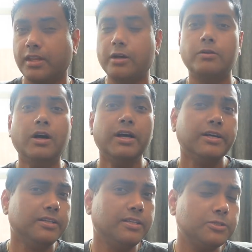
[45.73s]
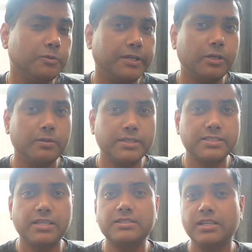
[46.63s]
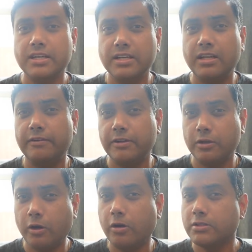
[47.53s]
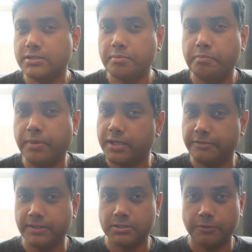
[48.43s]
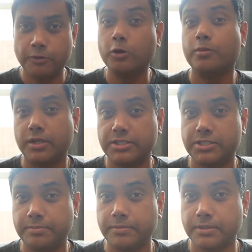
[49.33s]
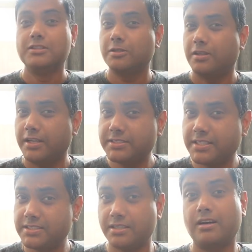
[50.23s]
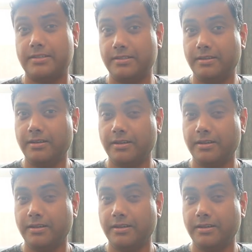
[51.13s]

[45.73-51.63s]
Now, in this video, I will discuss 11 awesome benefits of home ownership. So let's get started.